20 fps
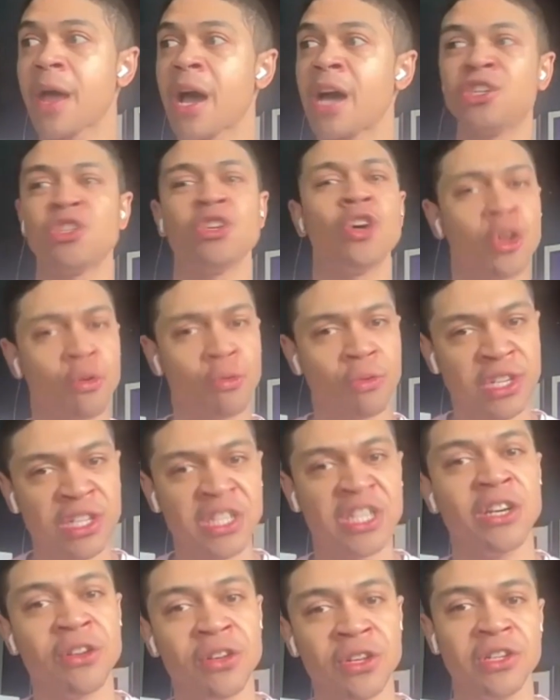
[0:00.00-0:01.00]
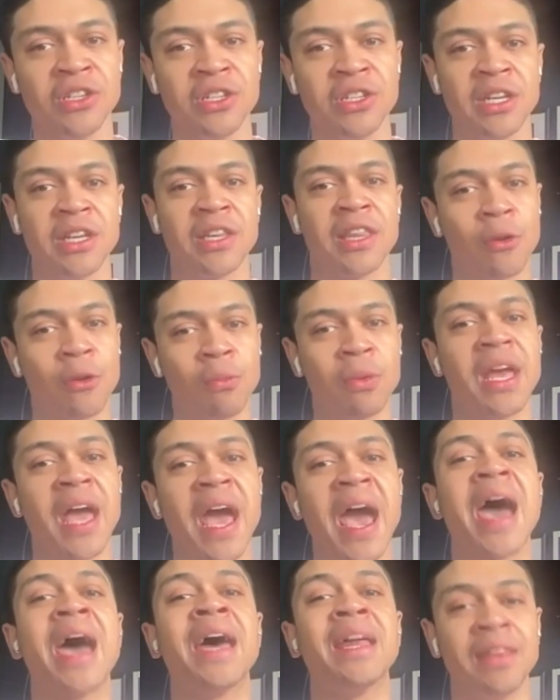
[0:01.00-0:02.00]
I saw the resiliency that we
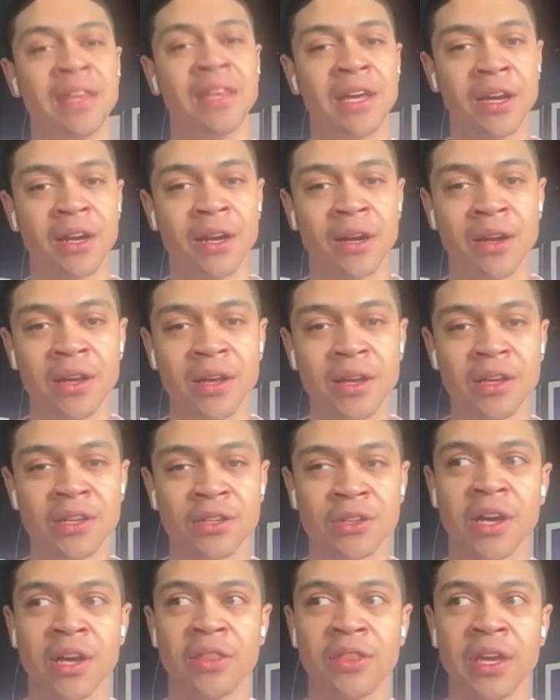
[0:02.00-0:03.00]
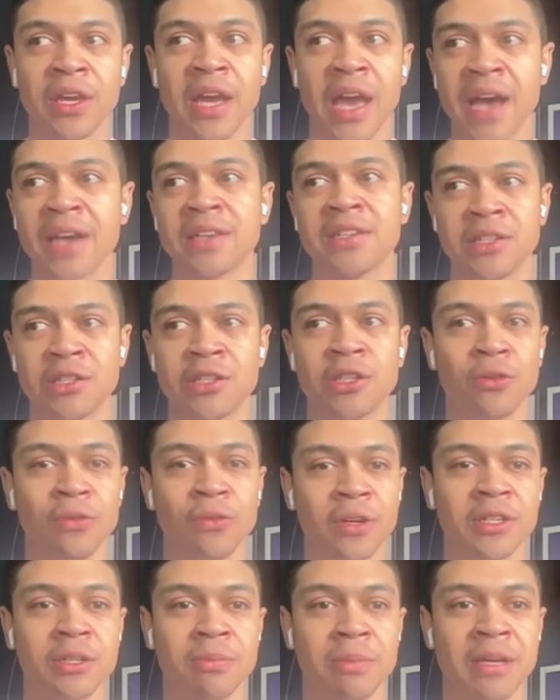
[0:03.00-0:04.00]
had there. So I think access to
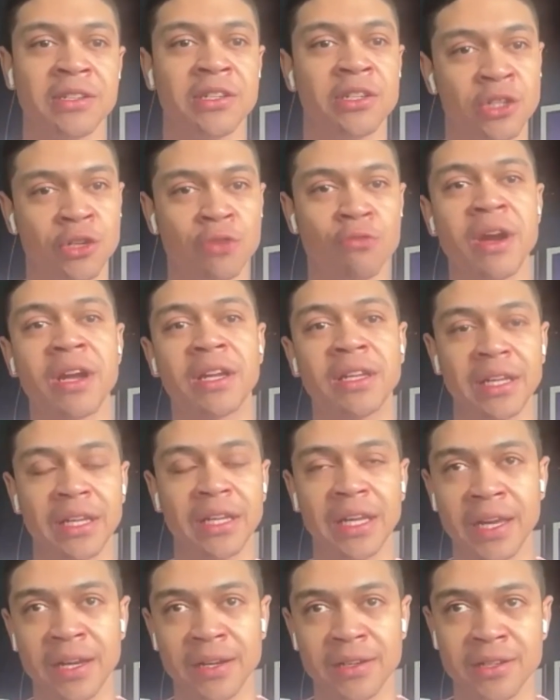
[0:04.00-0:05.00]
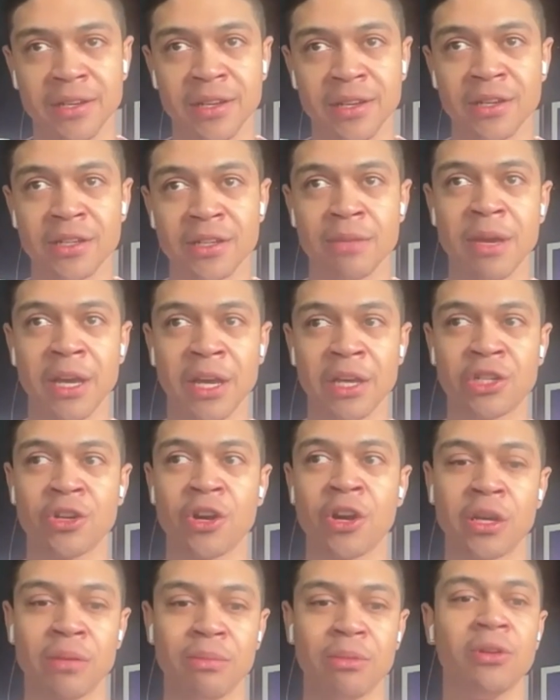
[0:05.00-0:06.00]
green space is directly linked to making
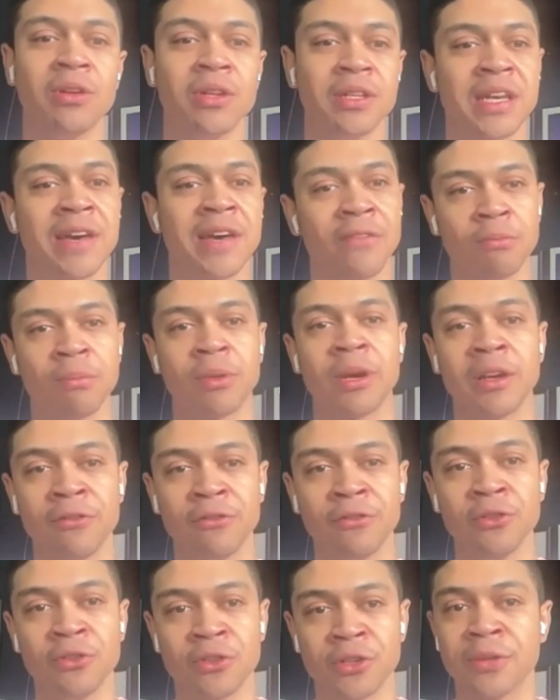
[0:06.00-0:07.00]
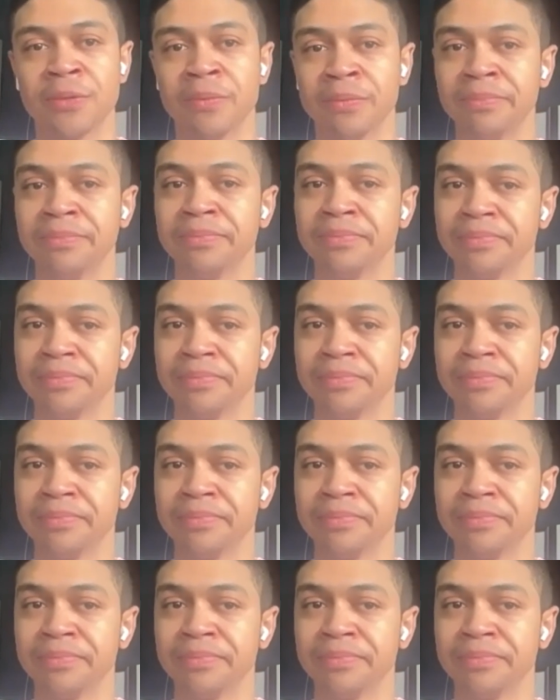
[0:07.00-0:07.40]
sure our communities have a bright future.